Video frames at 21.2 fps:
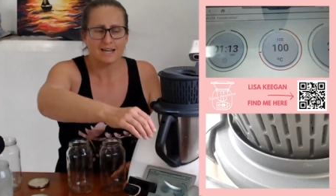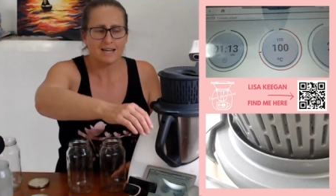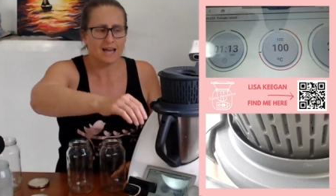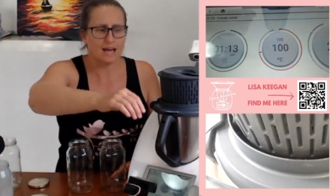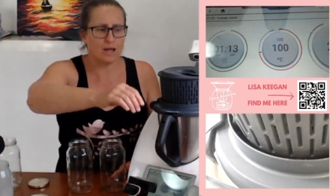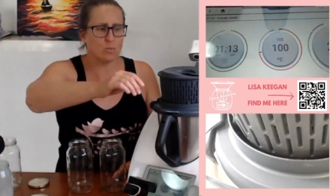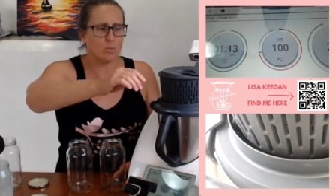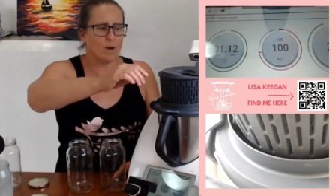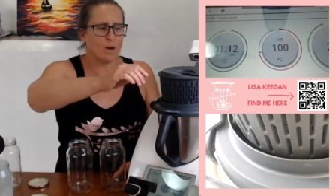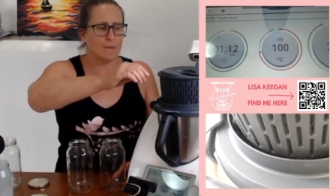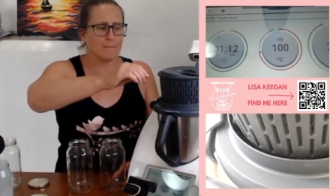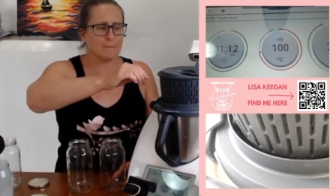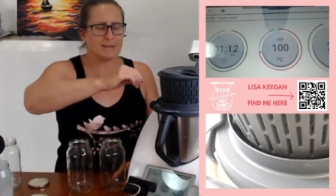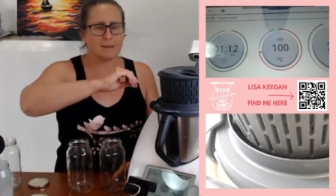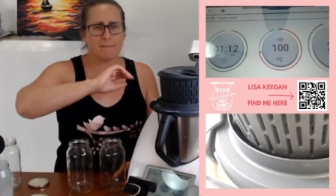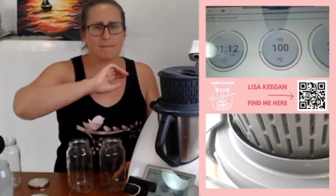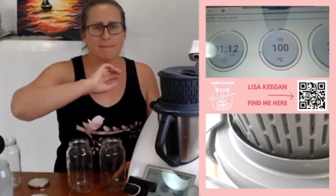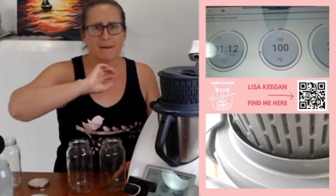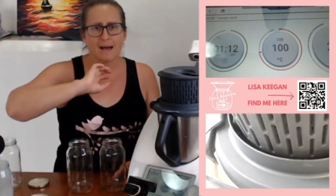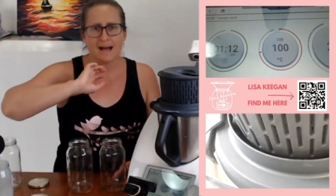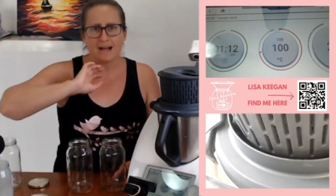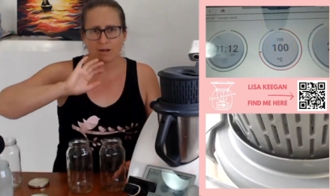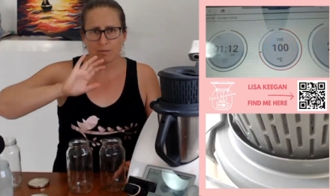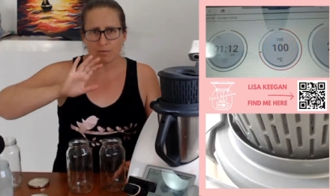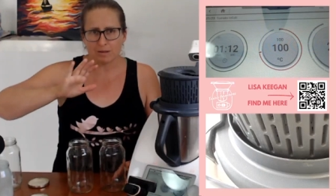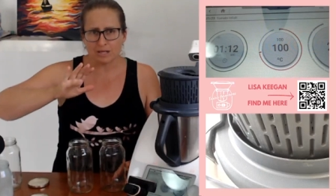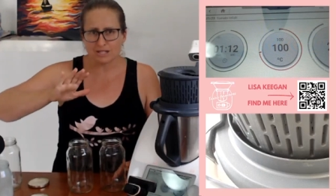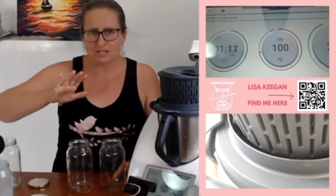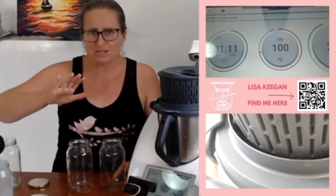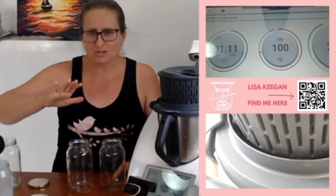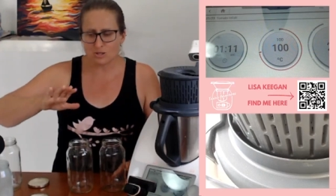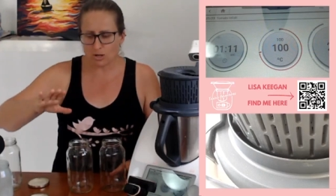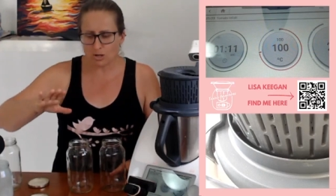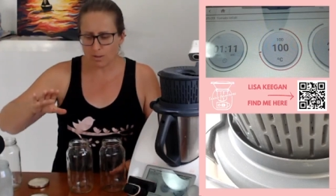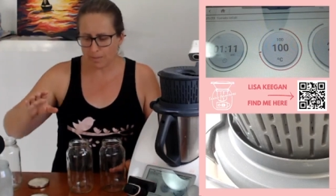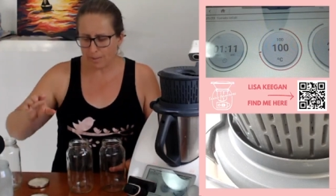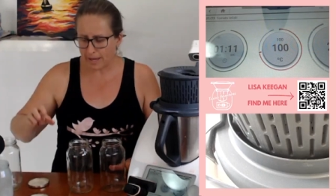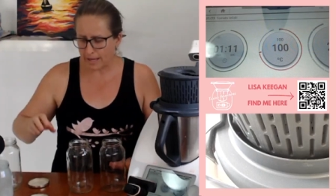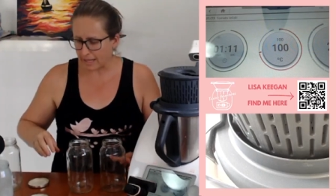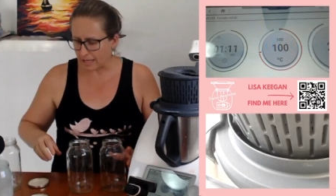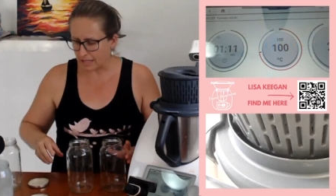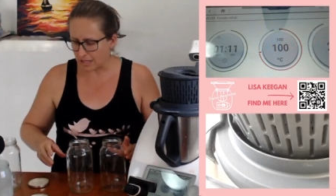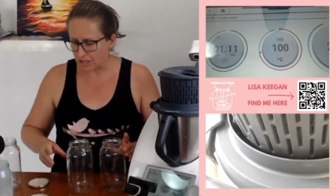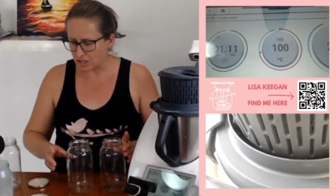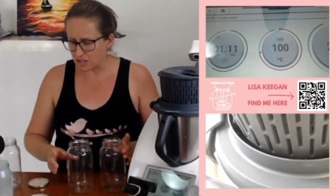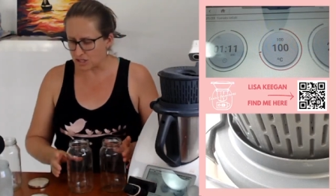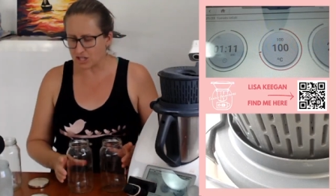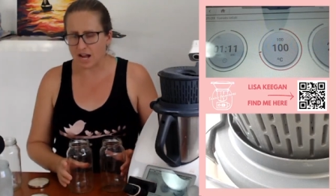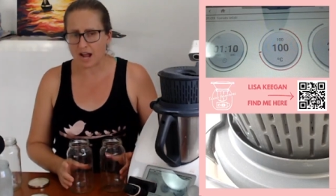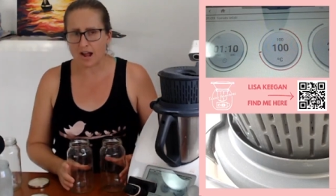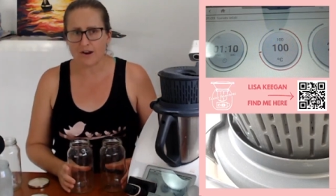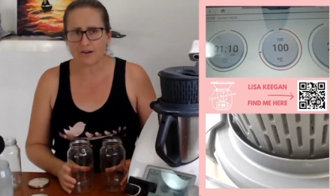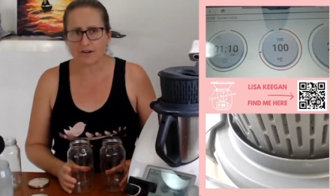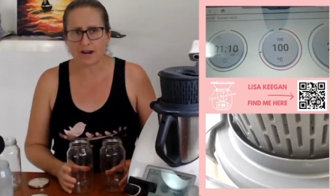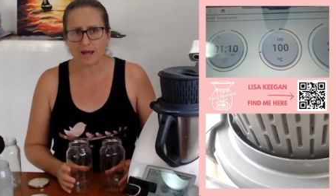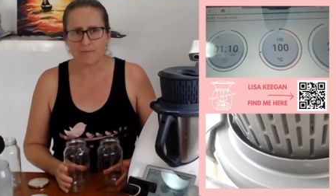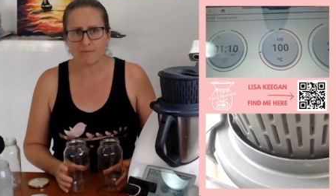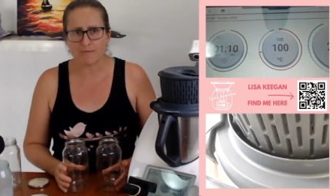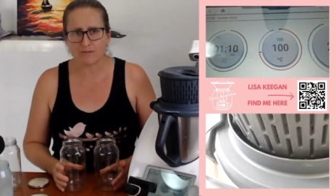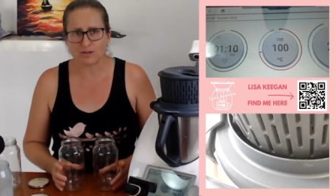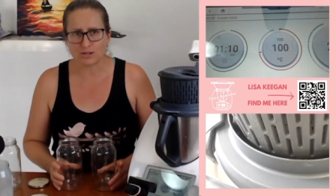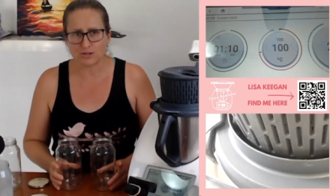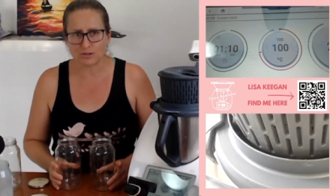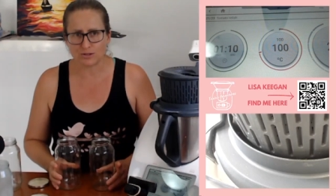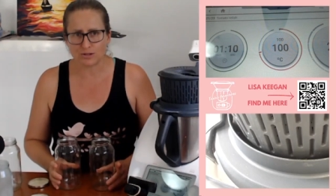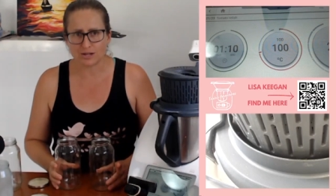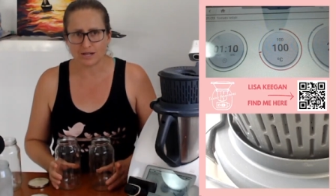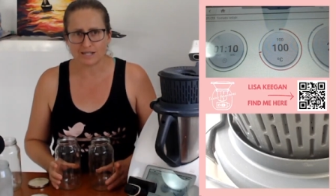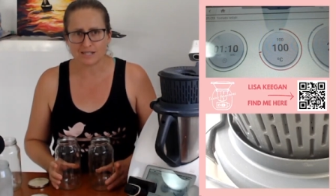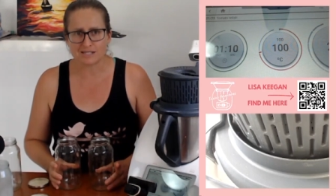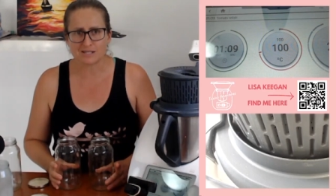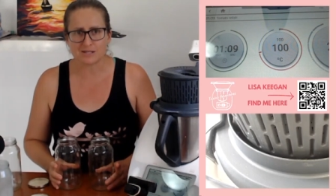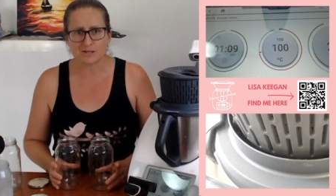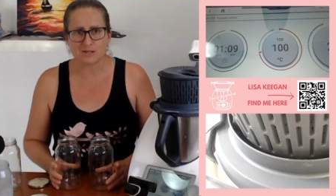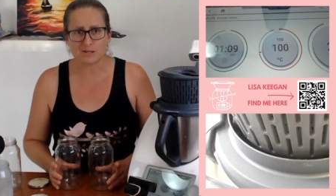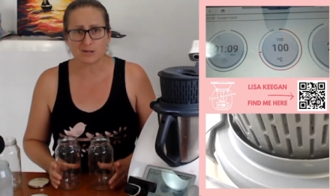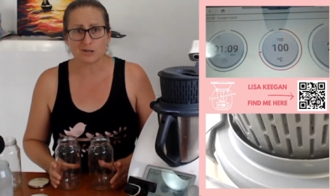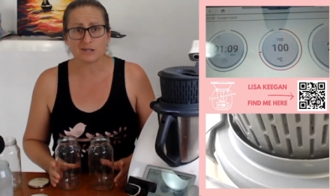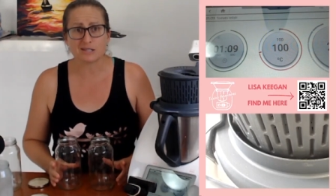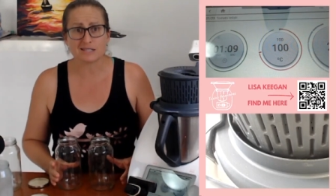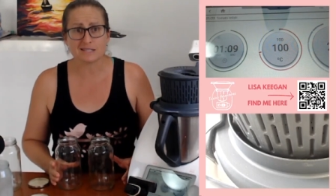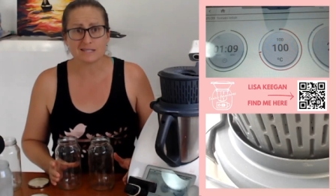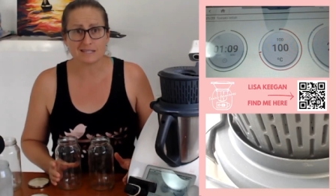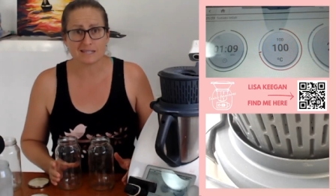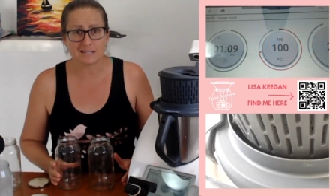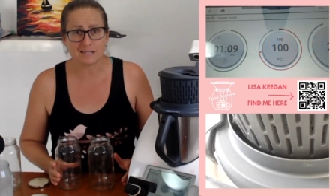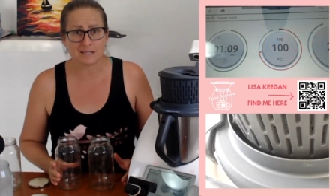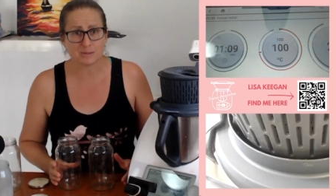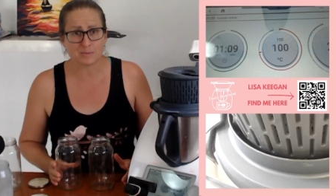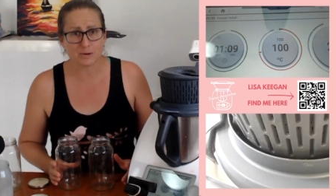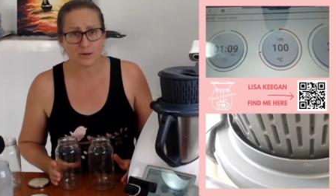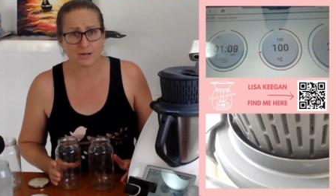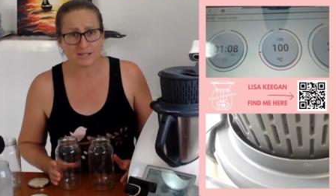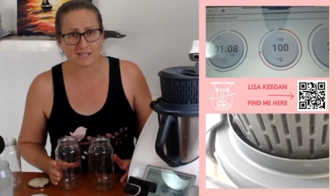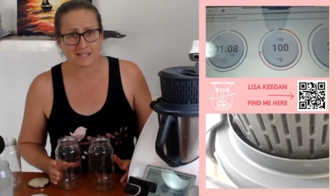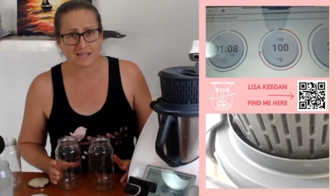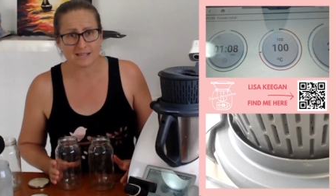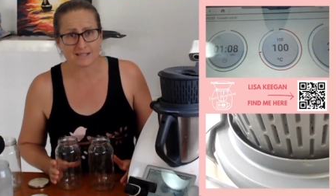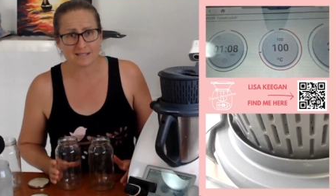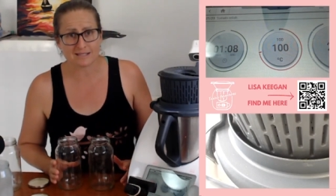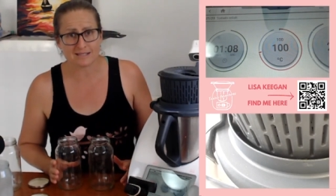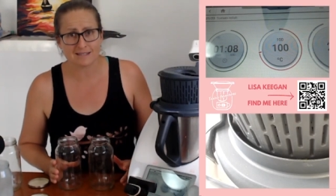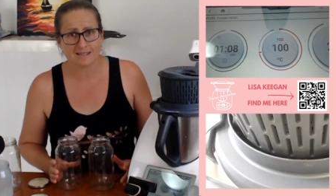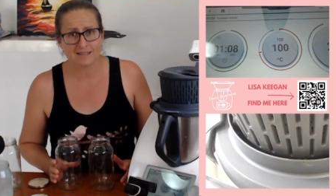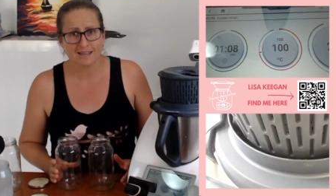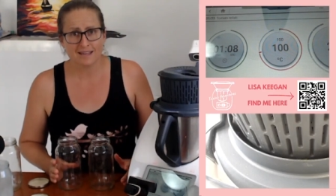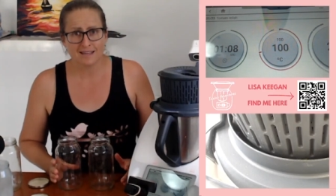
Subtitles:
At 1 minute mark, I'm going to stop and I'm going to jar it up for you guys so that you can see this process.